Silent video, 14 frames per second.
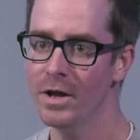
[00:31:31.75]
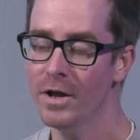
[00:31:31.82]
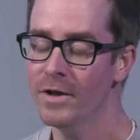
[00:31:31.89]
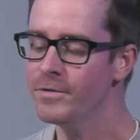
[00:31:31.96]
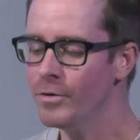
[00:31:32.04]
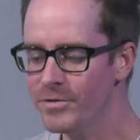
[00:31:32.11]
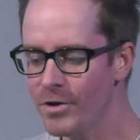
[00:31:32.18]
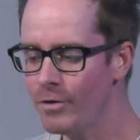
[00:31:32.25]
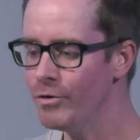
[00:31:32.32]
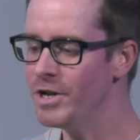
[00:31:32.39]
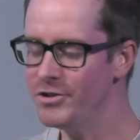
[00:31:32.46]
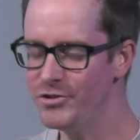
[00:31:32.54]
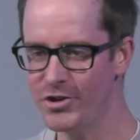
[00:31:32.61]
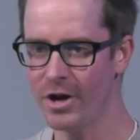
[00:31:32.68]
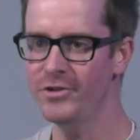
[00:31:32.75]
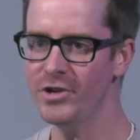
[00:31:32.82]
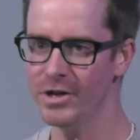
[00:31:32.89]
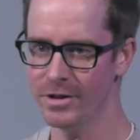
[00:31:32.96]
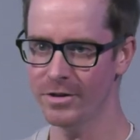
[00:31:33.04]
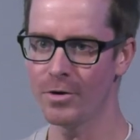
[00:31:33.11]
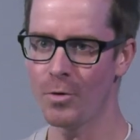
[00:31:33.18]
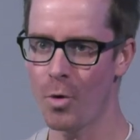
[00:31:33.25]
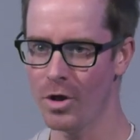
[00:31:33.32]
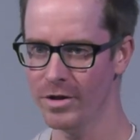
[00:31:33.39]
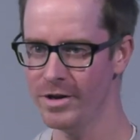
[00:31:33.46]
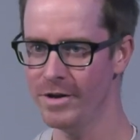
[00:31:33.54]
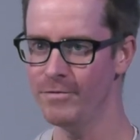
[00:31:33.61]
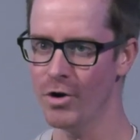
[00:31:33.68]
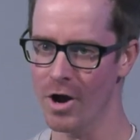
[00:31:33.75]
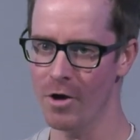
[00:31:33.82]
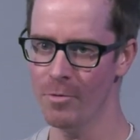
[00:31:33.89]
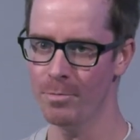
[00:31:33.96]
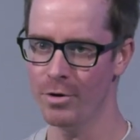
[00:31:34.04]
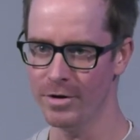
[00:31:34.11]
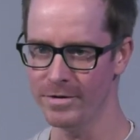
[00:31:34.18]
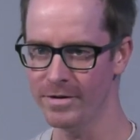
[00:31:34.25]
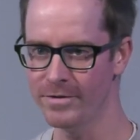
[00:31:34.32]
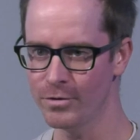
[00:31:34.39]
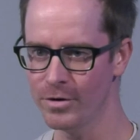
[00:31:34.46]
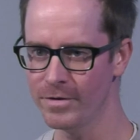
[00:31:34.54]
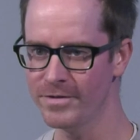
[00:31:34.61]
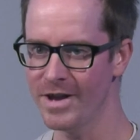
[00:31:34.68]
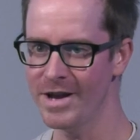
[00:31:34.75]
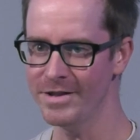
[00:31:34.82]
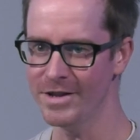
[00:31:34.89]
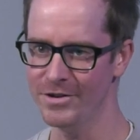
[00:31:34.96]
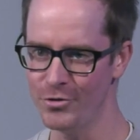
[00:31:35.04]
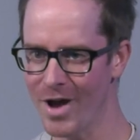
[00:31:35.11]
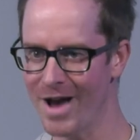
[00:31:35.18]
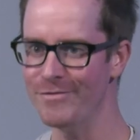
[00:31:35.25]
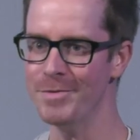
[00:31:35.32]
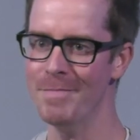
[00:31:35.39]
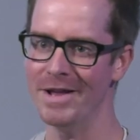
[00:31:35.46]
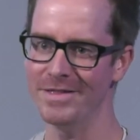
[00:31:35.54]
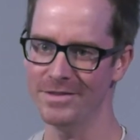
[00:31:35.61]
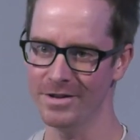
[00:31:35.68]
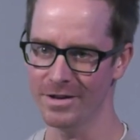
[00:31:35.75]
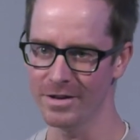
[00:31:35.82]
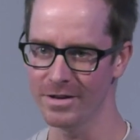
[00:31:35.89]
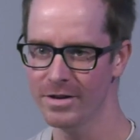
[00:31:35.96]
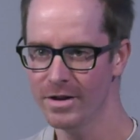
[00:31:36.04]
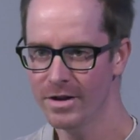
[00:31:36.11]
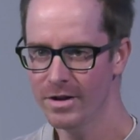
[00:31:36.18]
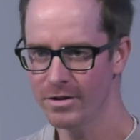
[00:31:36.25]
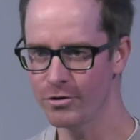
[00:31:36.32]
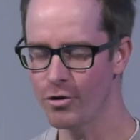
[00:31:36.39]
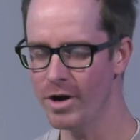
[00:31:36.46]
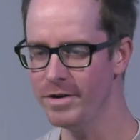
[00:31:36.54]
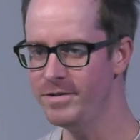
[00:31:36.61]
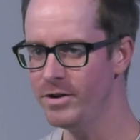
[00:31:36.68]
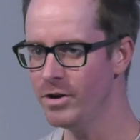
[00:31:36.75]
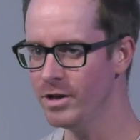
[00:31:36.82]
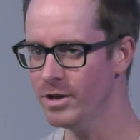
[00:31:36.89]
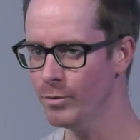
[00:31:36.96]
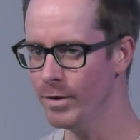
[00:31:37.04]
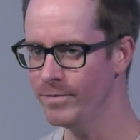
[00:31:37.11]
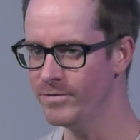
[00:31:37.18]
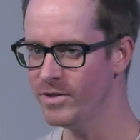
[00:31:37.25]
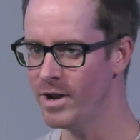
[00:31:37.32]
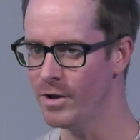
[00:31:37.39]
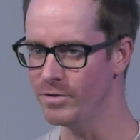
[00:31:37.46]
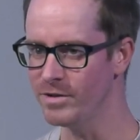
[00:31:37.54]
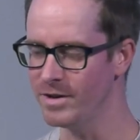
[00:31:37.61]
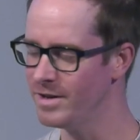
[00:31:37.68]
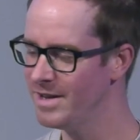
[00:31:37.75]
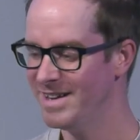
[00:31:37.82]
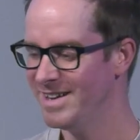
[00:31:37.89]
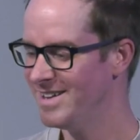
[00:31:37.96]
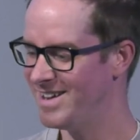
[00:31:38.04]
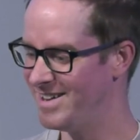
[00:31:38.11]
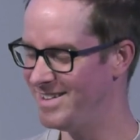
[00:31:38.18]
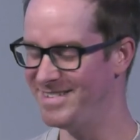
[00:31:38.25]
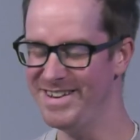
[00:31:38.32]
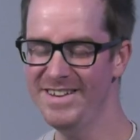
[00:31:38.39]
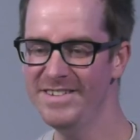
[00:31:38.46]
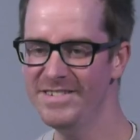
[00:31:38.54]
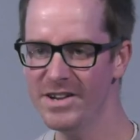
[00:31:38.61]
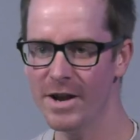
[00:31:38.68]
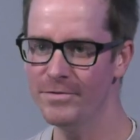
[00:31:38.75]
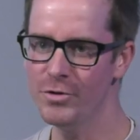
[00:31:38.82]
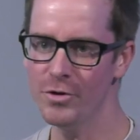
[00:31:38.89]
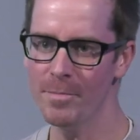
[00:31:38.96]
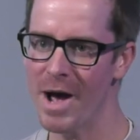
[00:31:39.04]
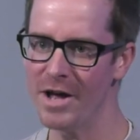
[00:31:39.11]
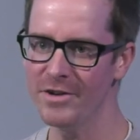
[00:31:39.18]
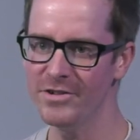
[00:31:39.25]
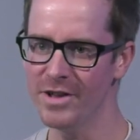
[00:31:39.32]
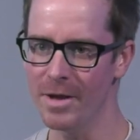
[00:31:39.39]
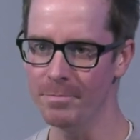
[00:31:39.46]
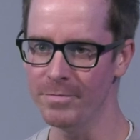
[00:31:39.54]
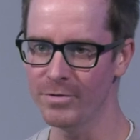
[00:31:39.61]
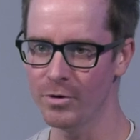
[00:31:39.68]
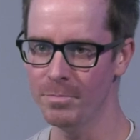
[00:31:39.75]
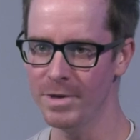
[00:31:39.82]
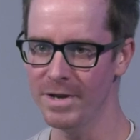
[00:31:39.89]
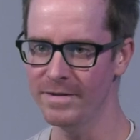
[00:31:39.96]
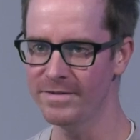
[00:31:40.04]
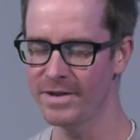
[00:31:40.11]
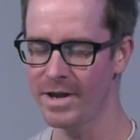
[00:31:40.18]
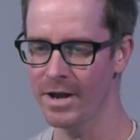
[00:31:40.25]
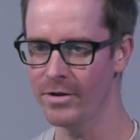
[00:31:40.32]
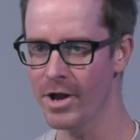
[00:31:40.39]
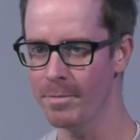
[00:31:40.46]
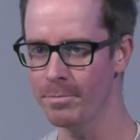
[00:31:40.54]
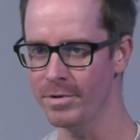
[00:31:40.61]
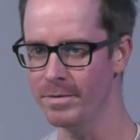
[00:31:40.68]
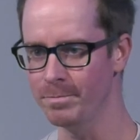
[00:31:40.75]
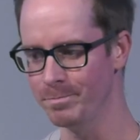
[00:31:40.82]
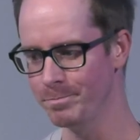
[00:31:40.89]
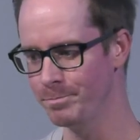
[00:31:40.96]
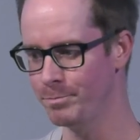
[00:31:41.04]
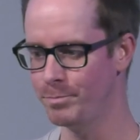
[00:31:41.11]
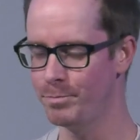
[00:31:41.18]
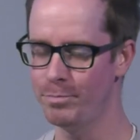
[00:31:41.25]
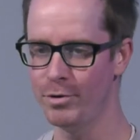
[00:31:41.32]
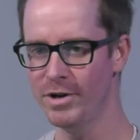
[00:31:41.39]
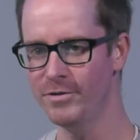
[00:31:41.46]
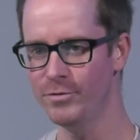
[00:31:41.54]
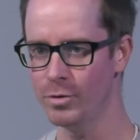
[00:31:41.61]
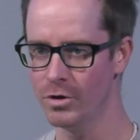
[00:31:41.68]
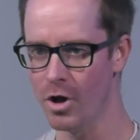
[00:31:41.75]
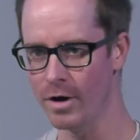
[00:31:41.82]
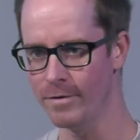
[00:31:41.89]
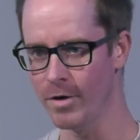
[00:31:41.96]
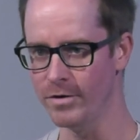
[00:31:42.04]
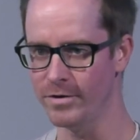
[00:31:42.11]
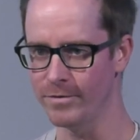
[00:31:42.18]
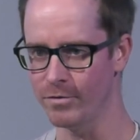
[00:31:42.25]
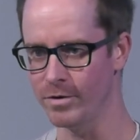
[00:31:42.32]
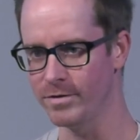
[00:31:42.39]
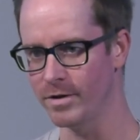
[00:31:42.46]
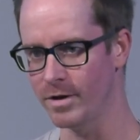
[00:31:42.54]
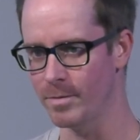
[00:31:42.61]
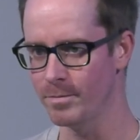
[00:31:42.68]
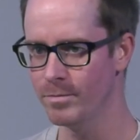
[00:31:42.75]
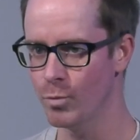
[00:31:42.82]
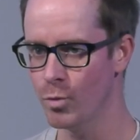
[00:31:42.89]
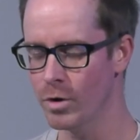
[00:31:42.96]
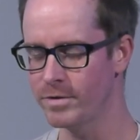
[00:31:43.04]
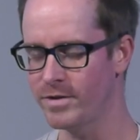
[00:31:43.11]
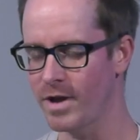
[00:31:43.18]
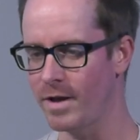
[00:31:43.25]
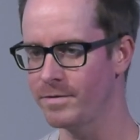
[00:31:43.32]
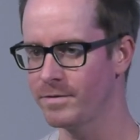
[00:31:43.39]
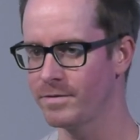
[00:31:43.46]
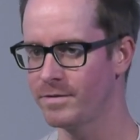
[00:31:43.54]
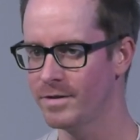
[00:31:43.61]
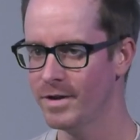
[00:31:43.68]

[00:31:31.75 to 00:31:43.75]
So it's already judging the quality of your output and sort of saying that you haven't met the criteria that we've set out. And it's easy enough to imagine that sort of being scaled up and put into a lot of our different work tasks.